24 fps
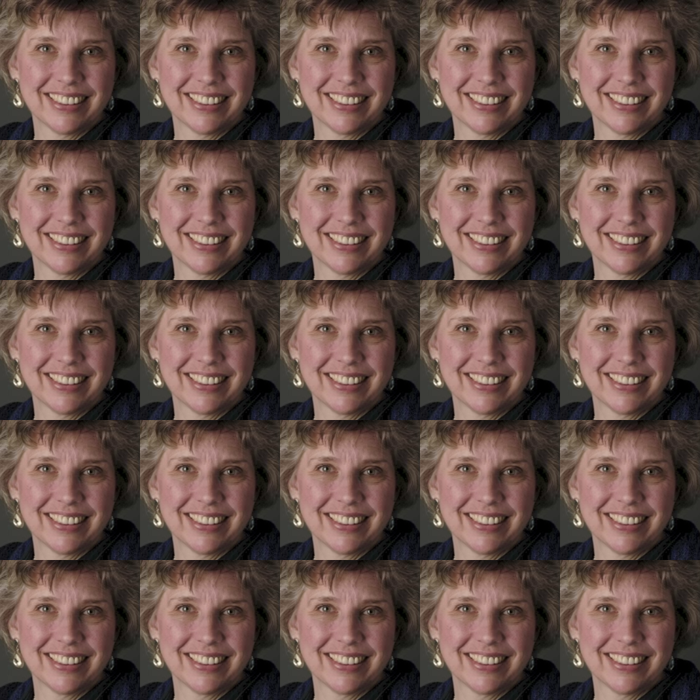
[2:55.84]

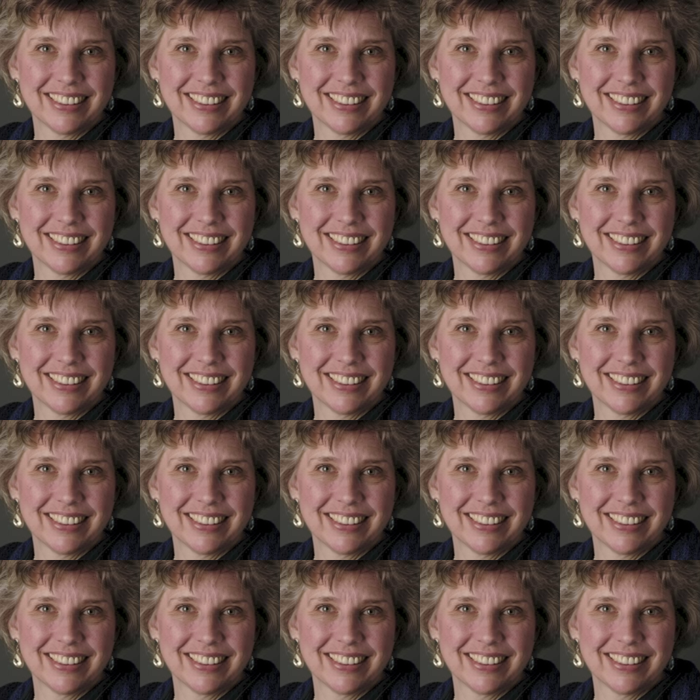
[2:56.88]

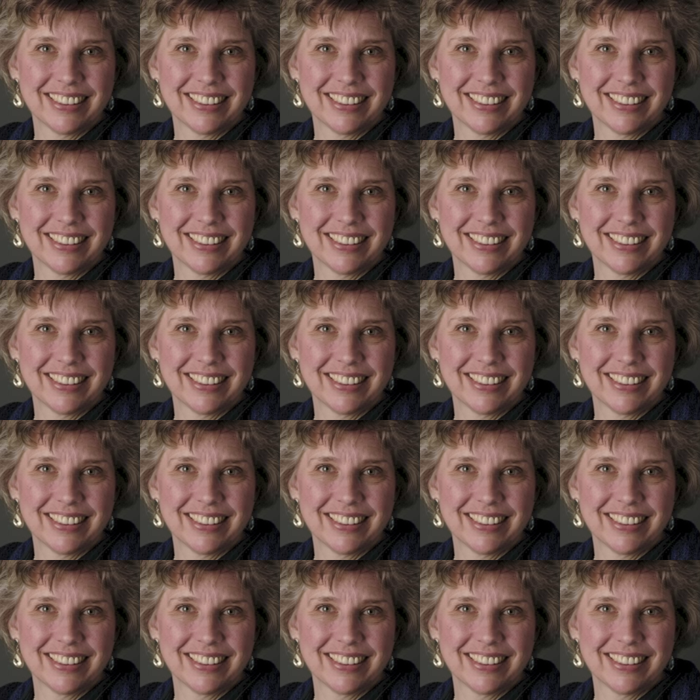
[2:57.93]

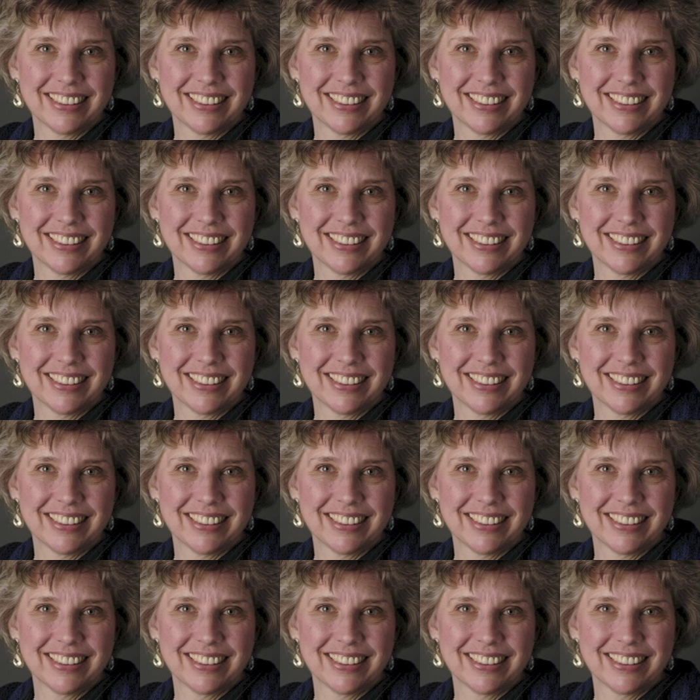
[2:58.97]

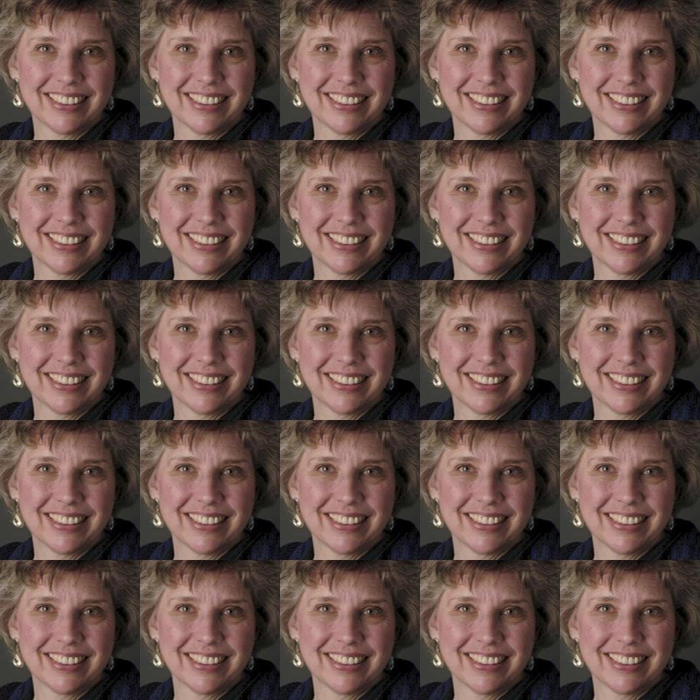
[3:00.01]
The face doesn't move, so there is nothing to read.